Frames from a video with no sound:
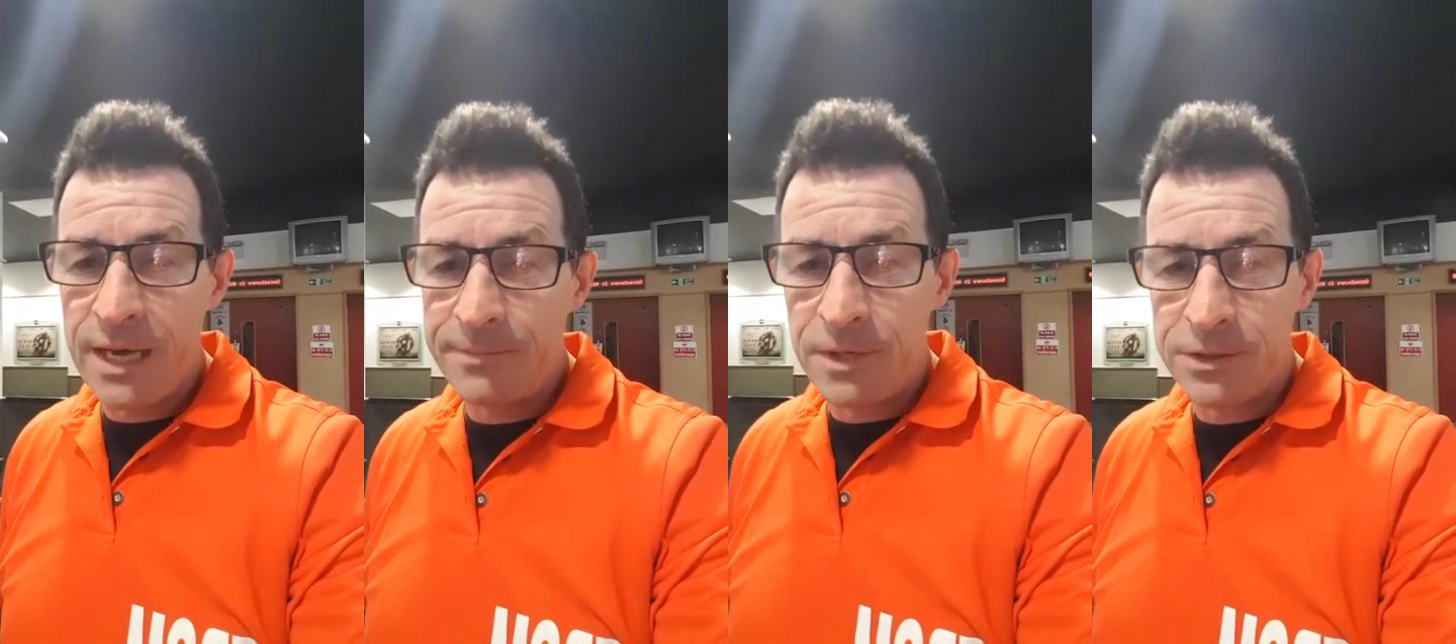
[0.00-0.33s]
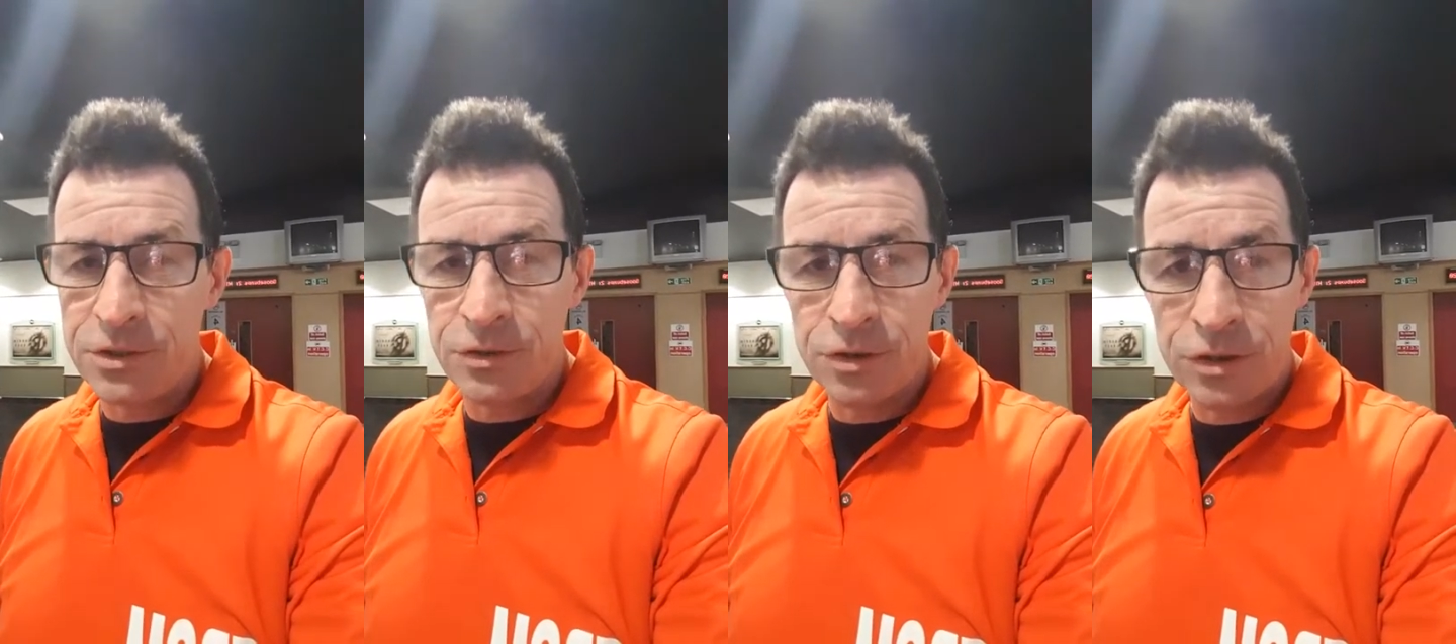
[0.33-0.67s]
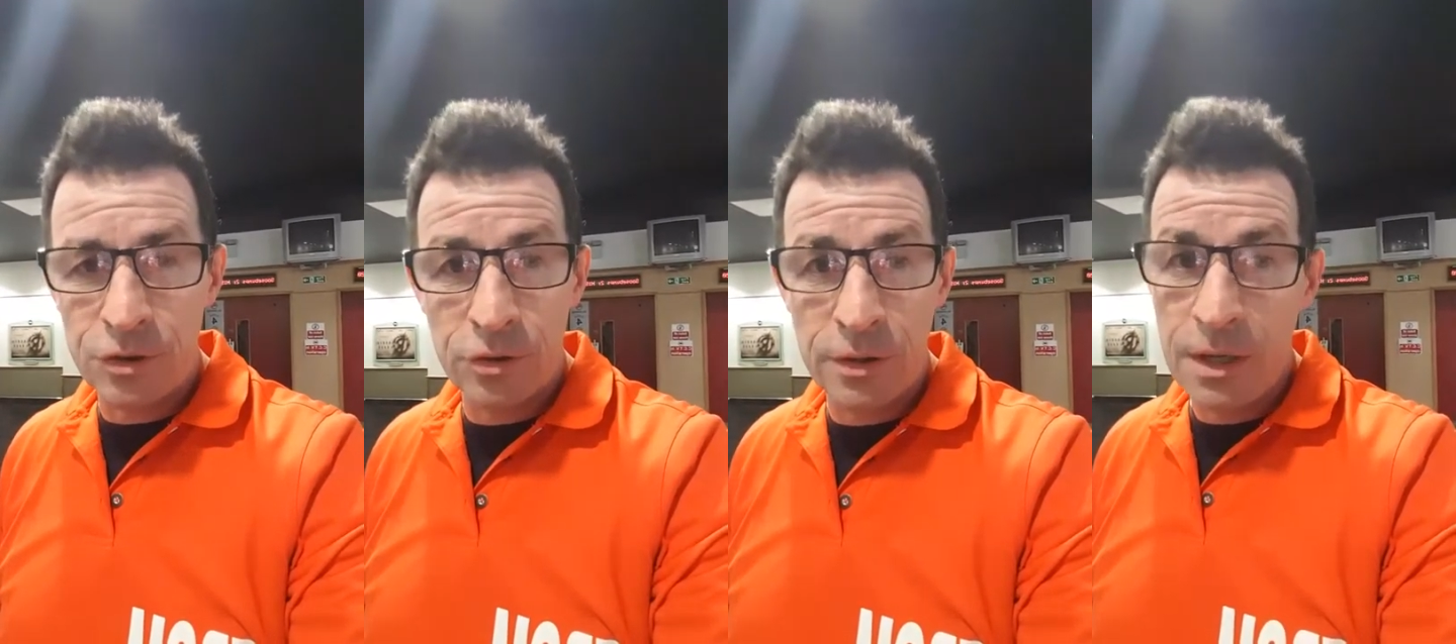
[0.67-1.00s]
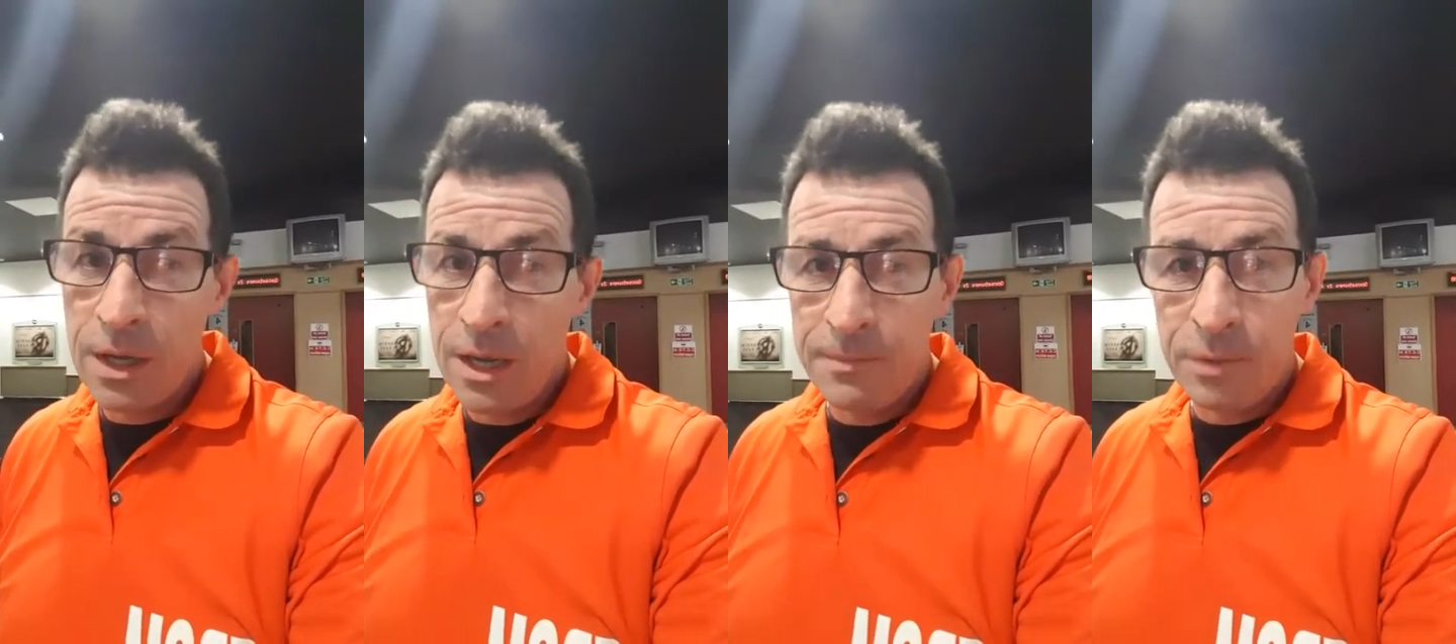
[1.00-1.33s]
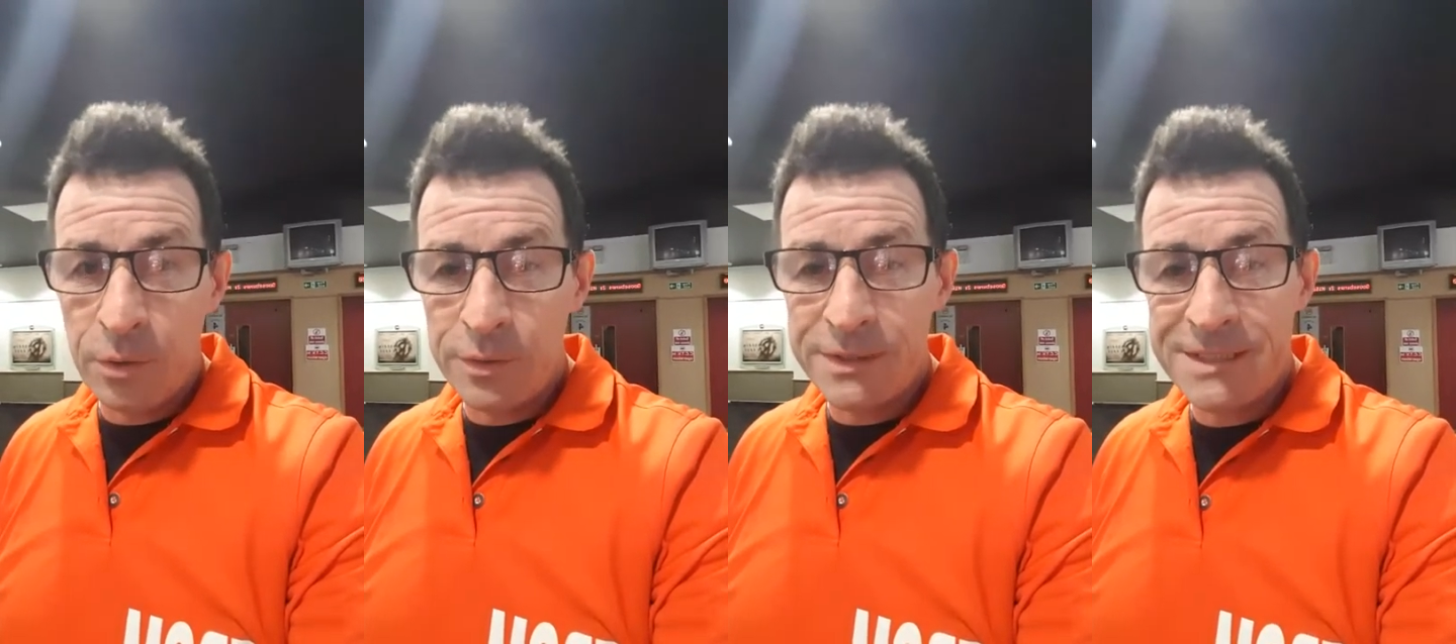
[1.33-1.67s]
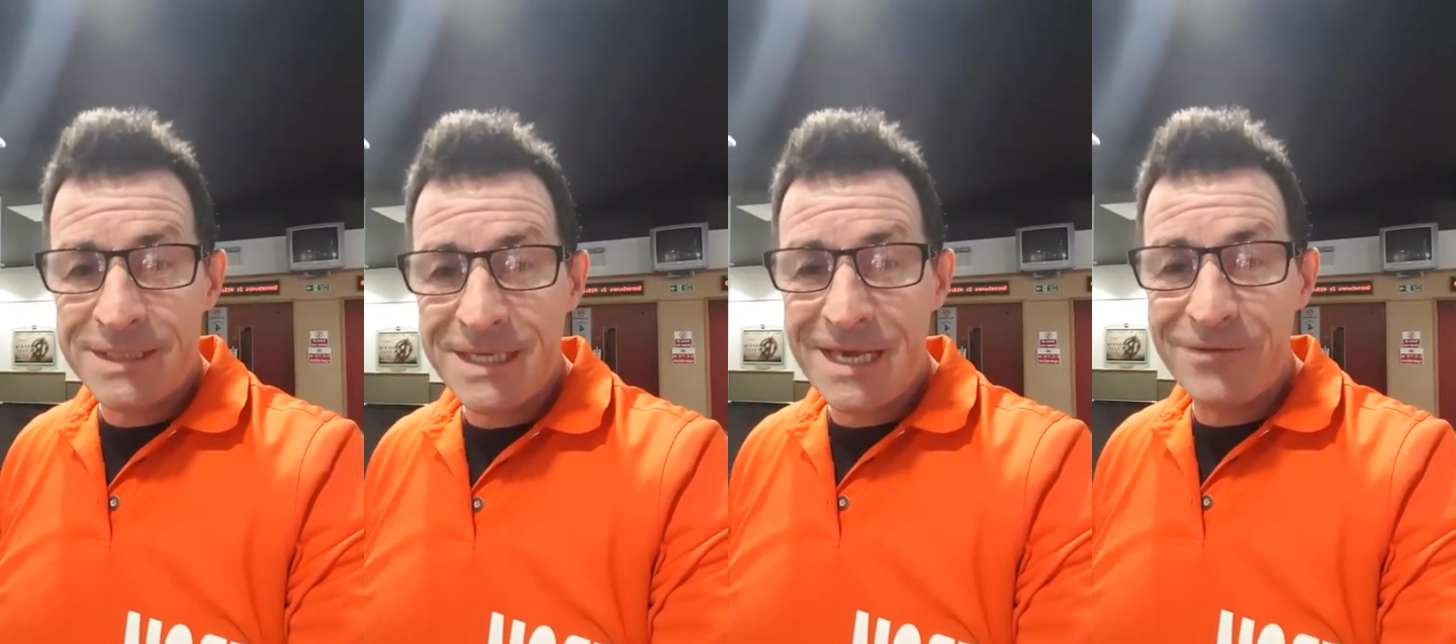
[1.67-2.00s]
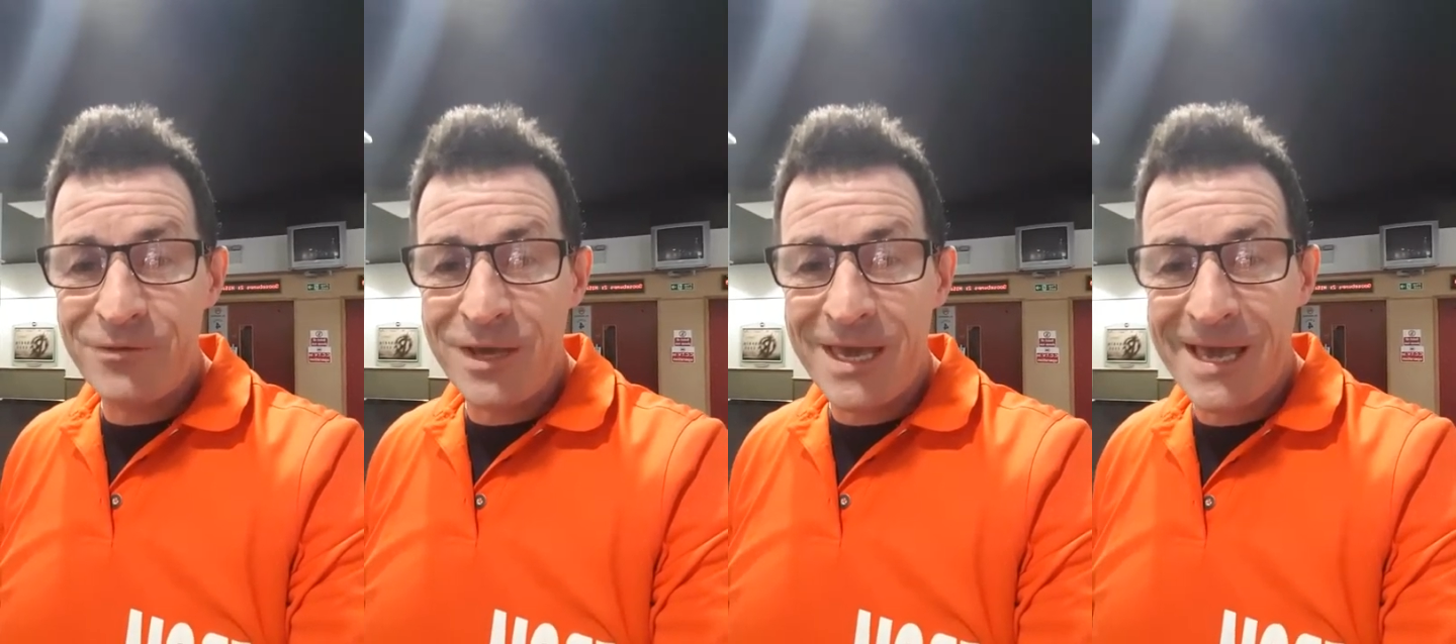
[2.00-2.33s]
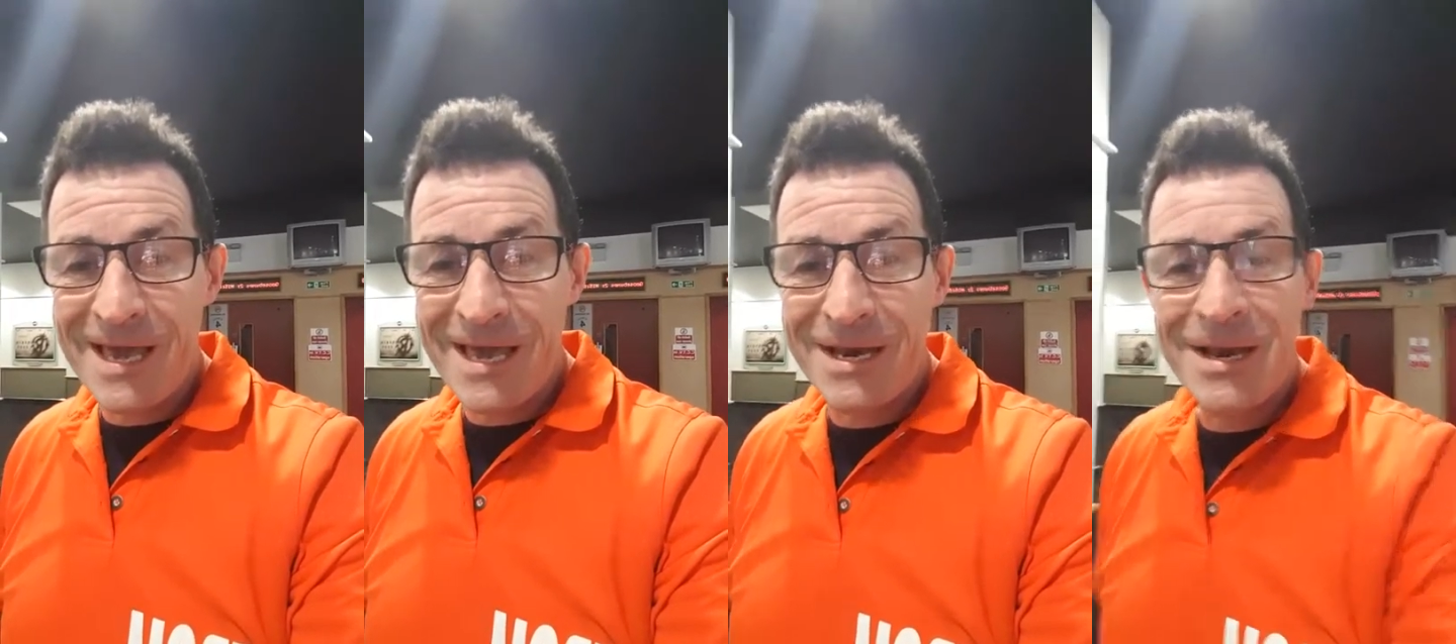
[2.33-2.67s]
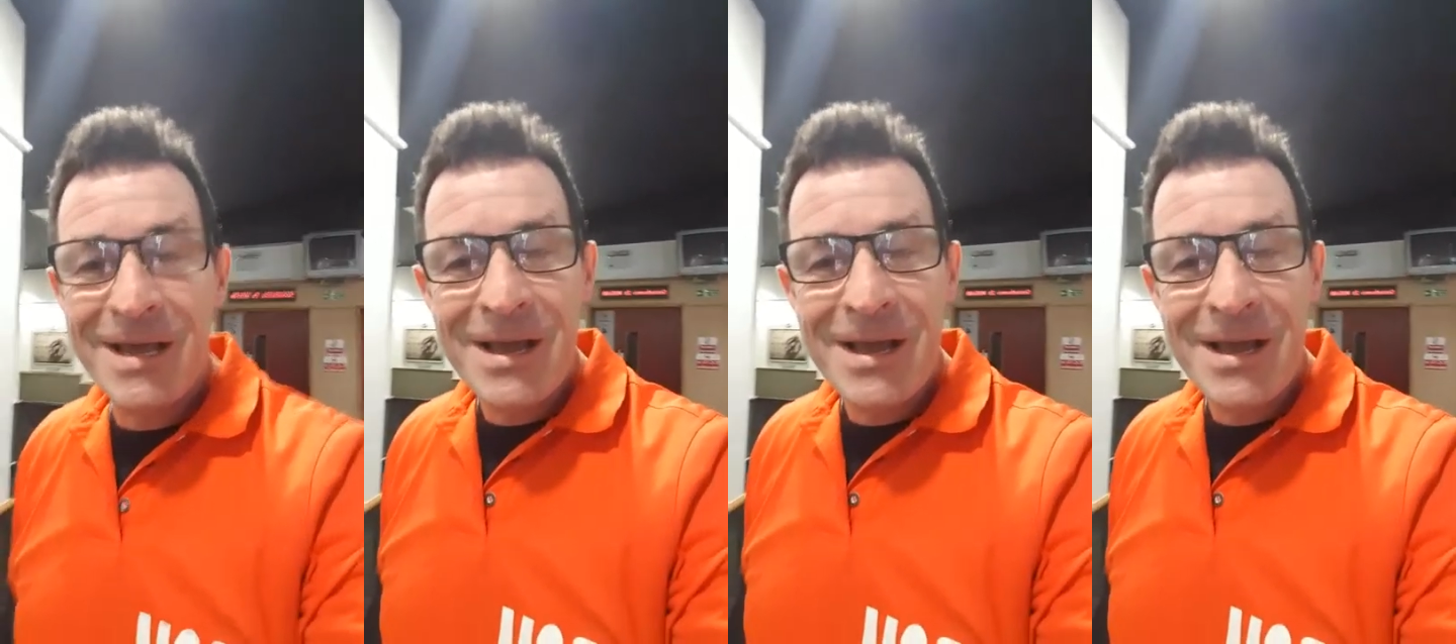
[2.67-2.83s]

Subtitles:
I'm not too sure, but we'll see if we can.